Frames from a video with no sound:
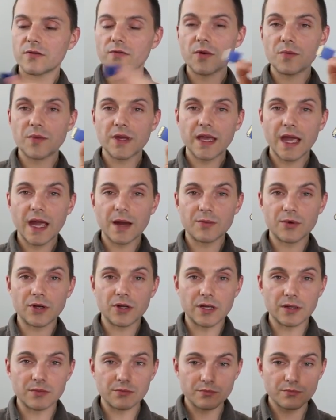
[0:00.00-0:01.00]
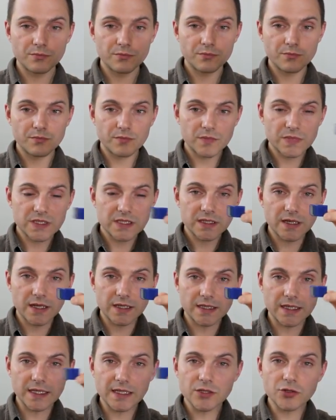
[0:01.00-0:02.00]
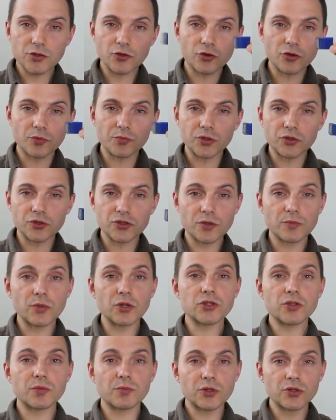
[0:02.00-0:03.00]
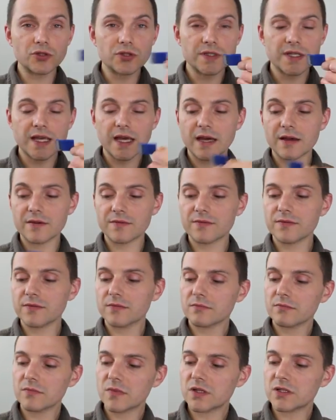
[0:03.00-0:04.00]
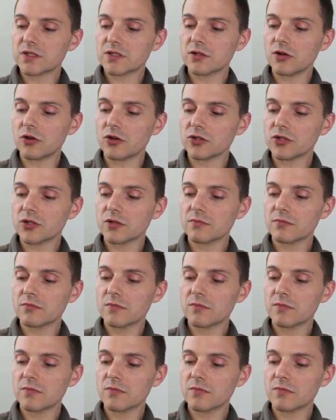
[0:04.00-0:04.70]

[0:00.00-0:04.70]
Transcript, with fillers: from the camera and slide it into your computer. Most computers have a slot.